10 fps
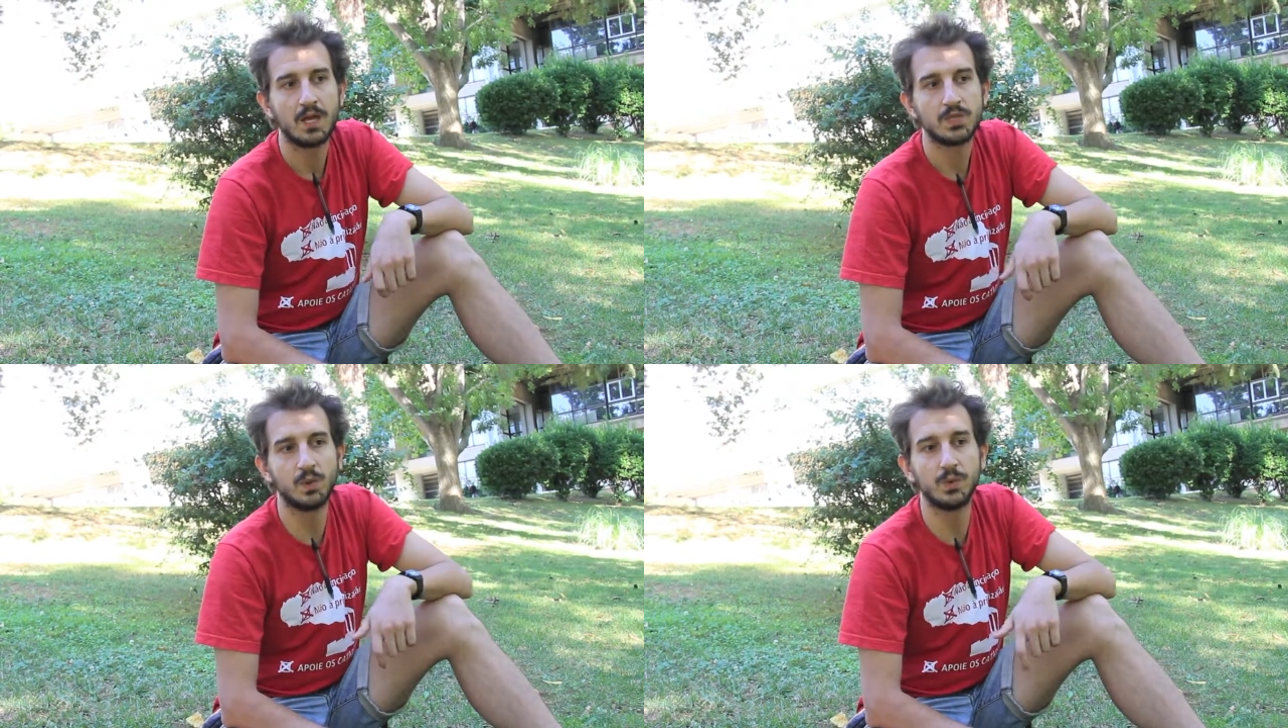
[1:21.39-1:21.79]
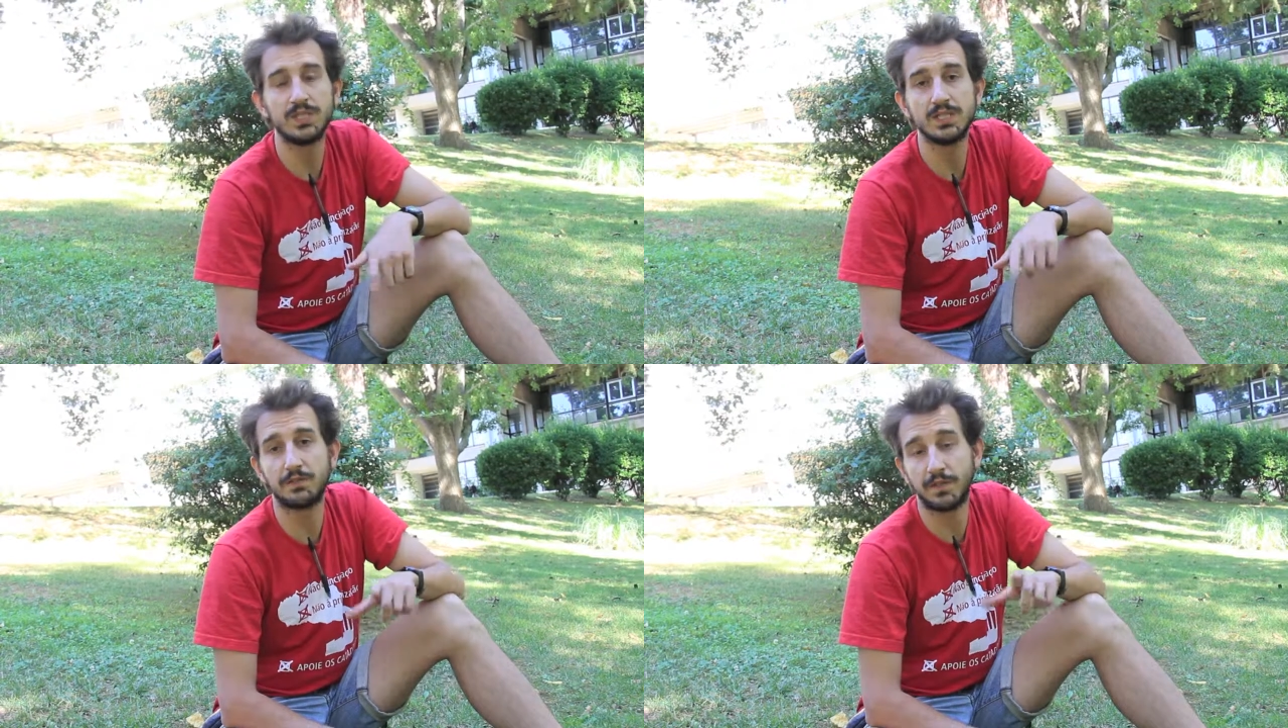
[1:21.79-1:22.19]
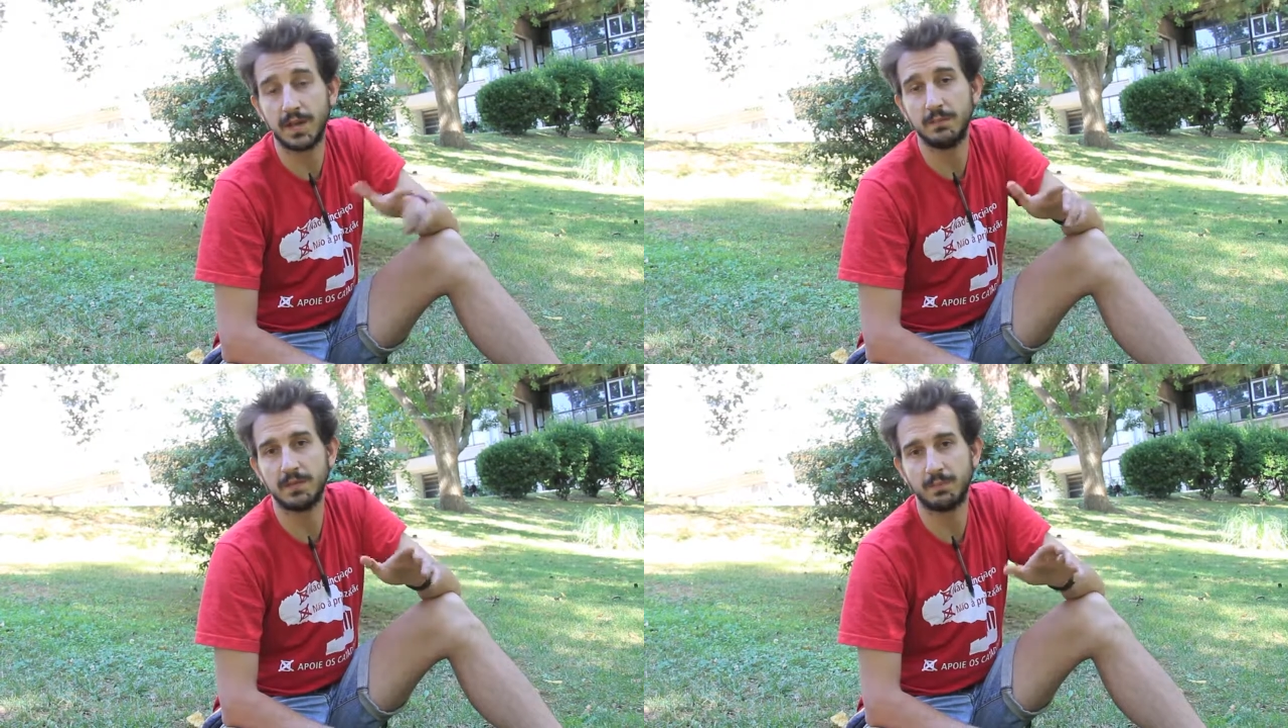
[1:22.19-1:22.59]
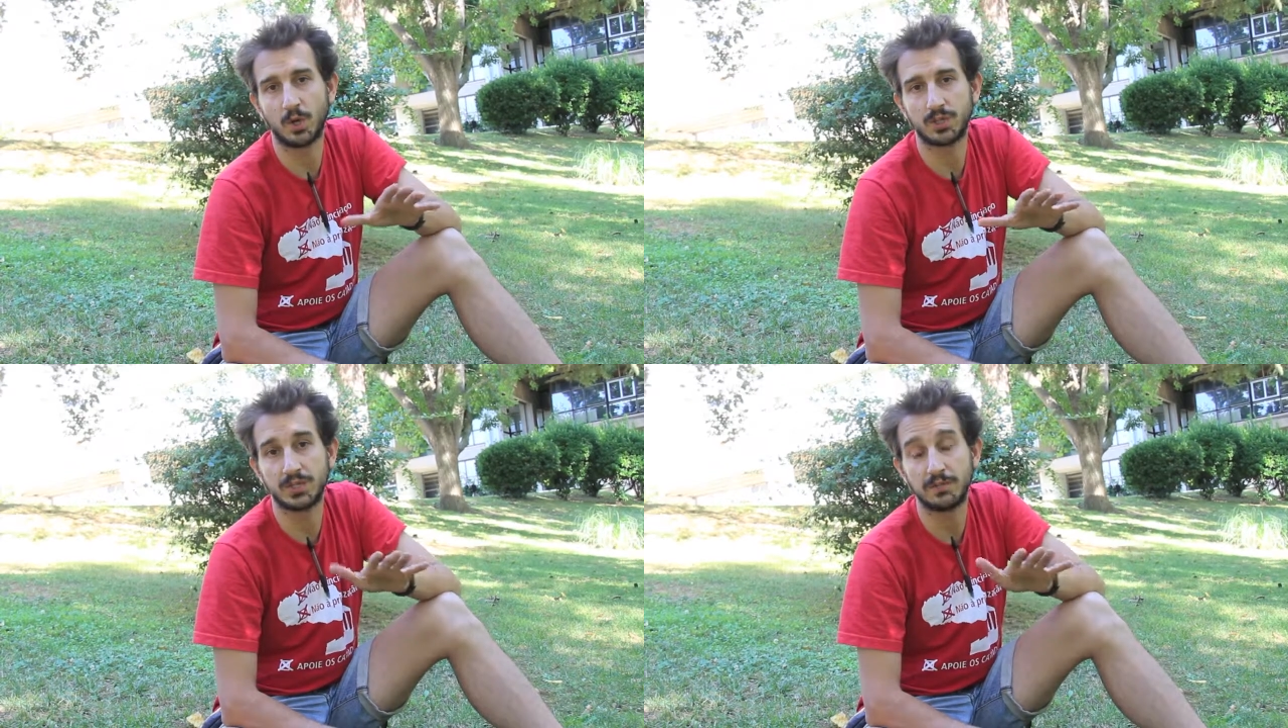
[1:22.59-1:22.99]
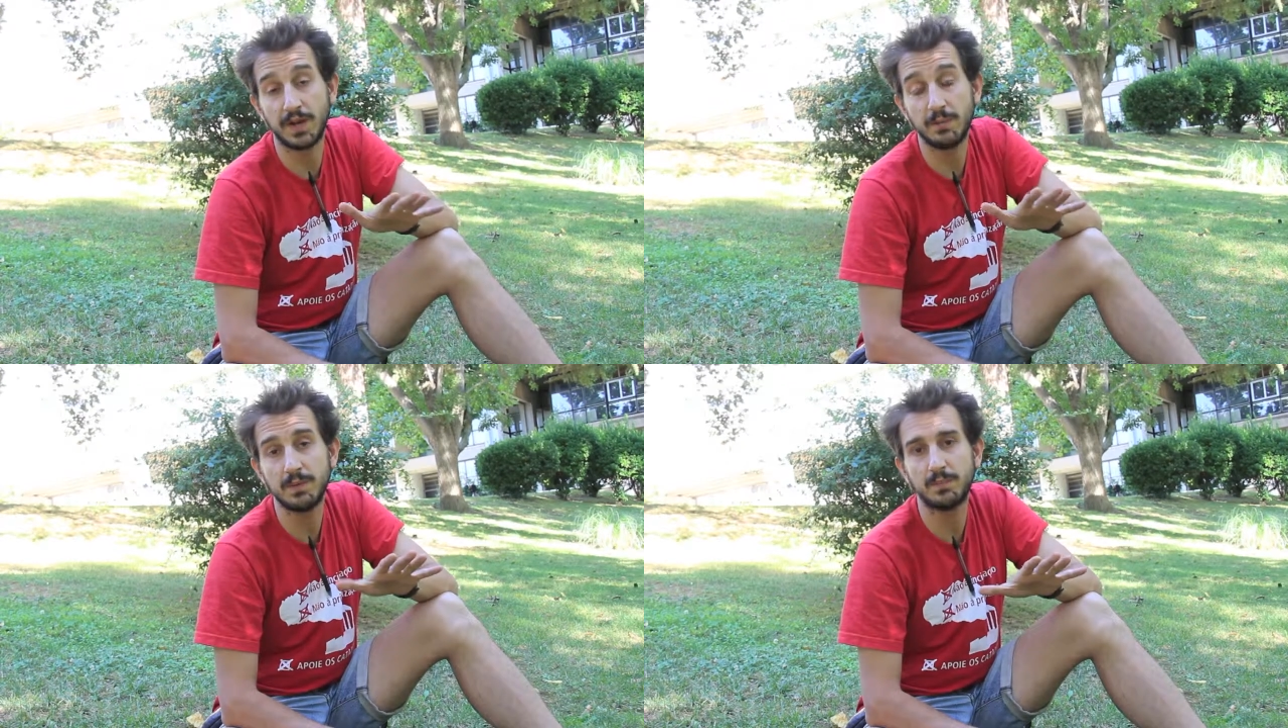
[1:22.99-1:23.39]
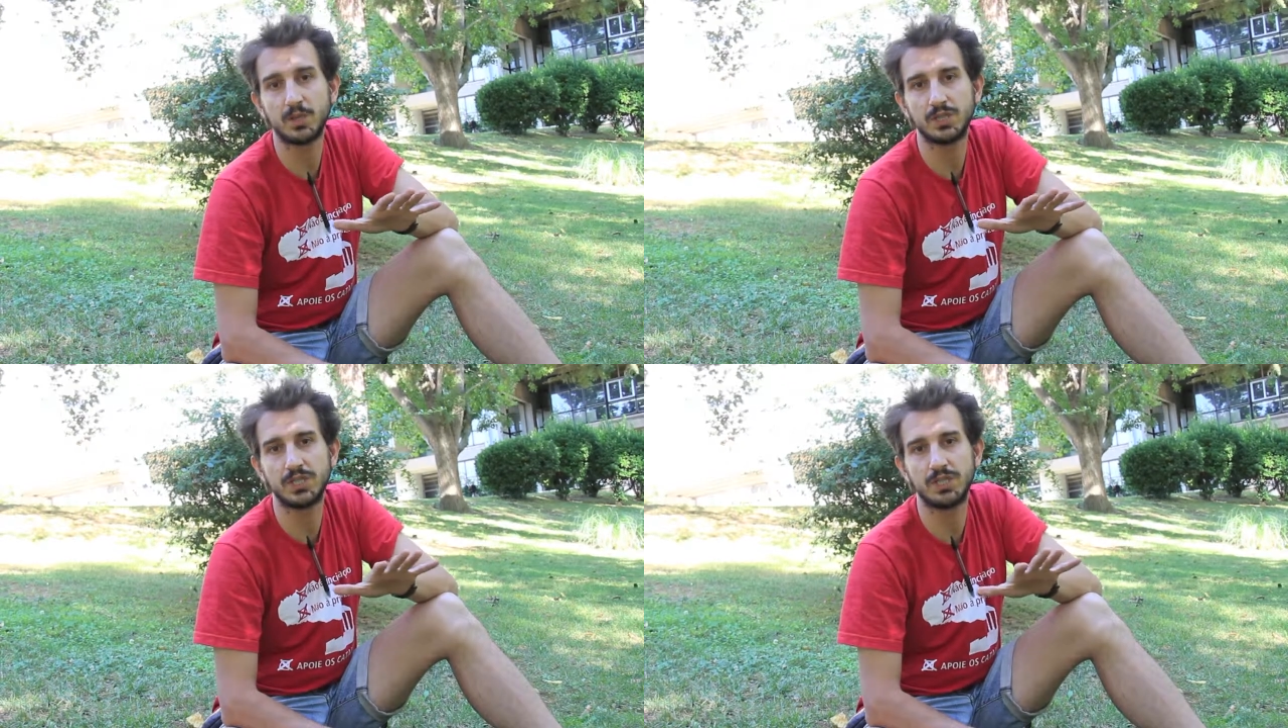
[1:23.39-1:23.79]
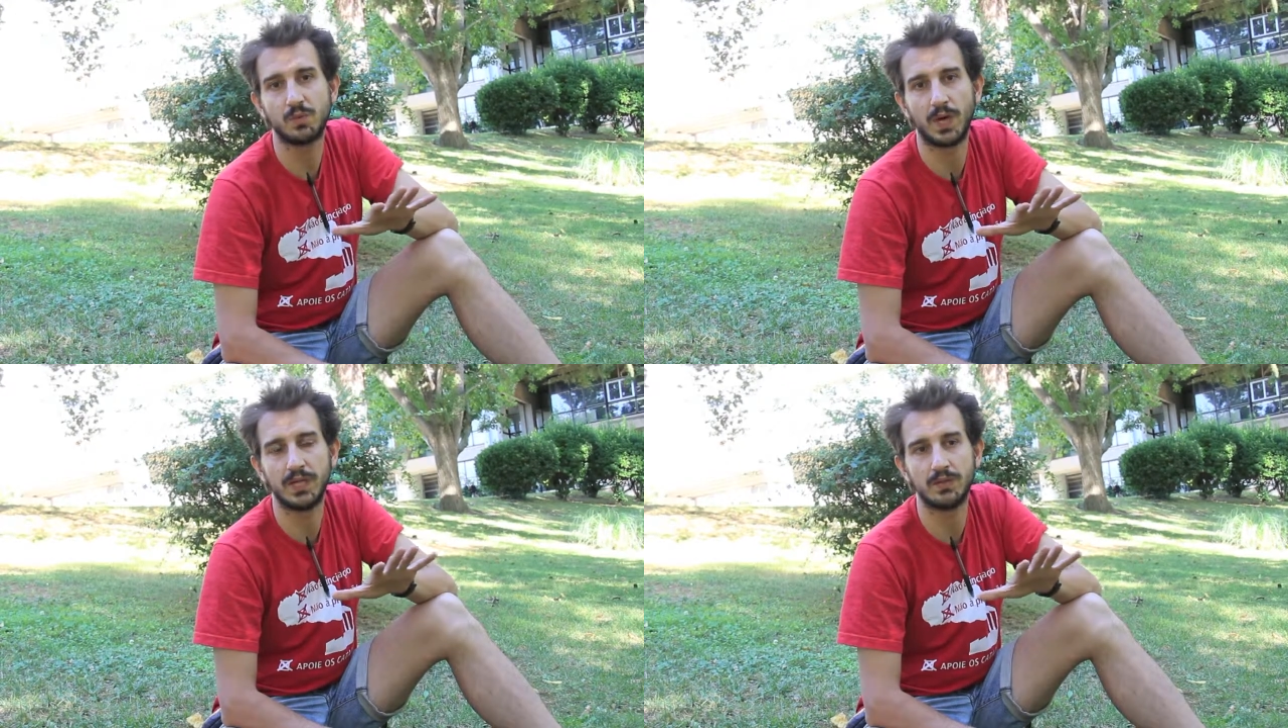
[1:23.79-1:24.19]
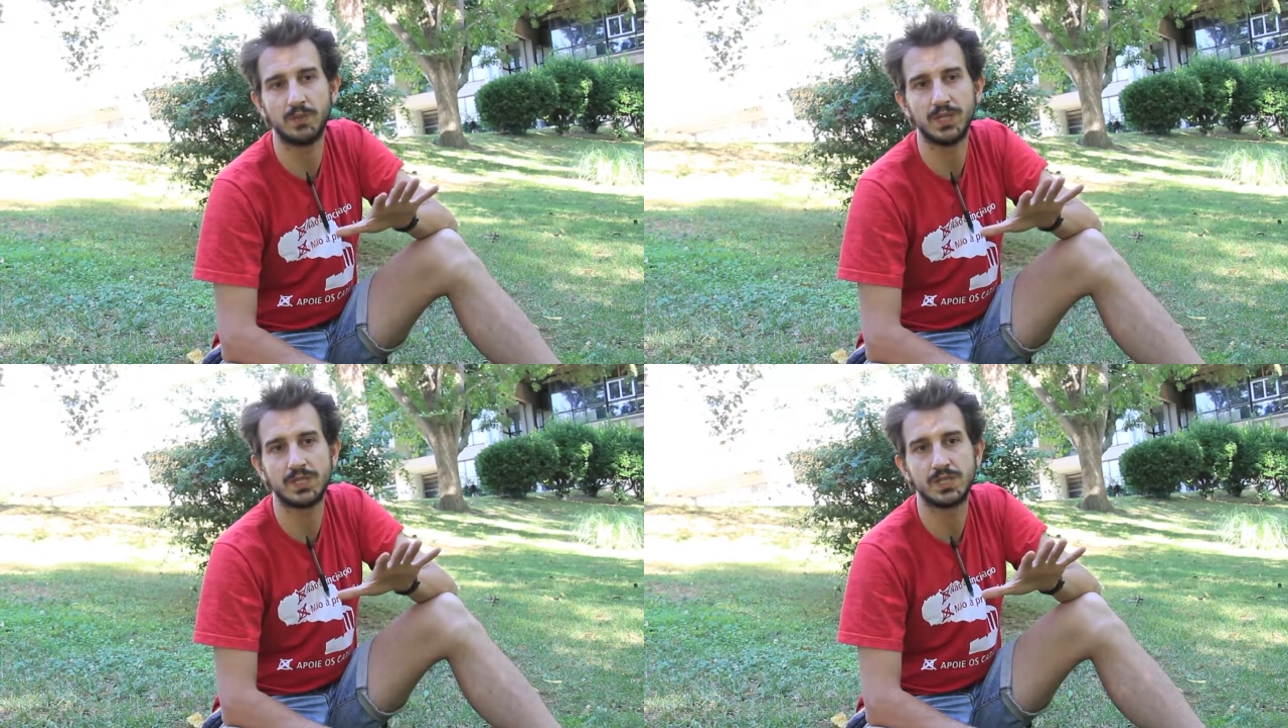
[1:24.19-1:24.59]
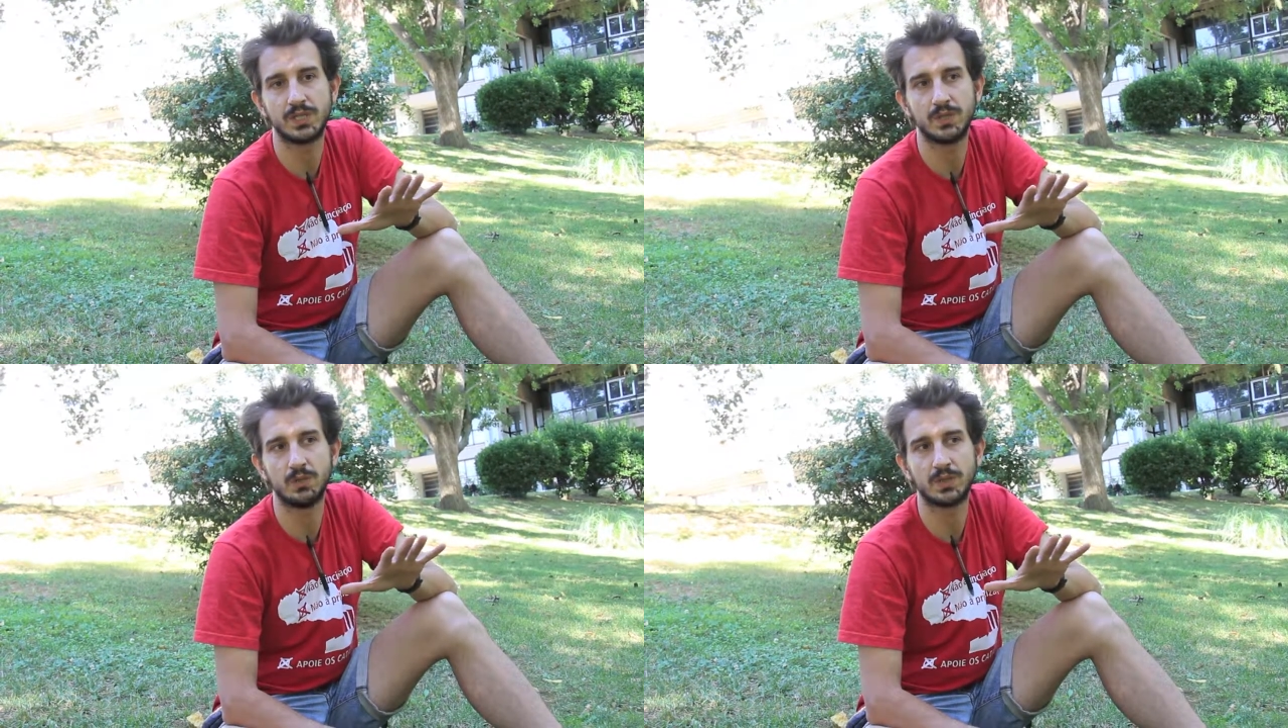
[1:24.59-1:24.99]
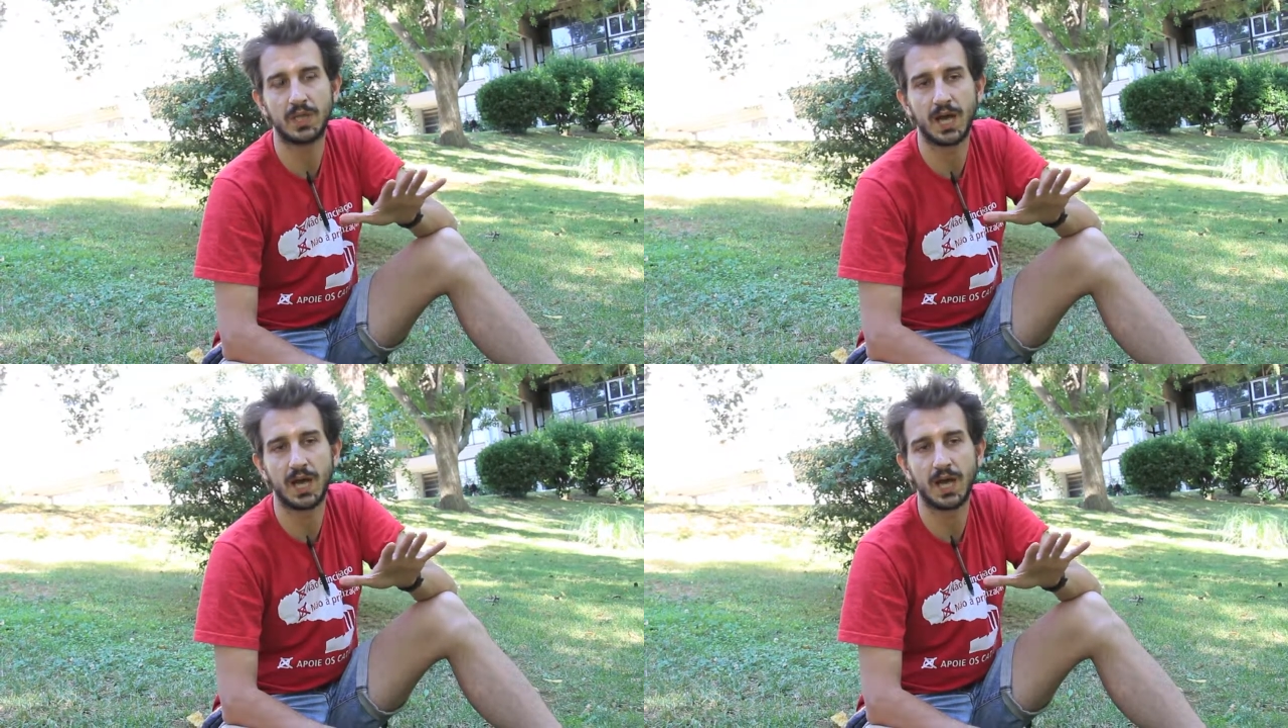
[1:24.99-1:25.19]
So what is a framing process? A framing process is one in which you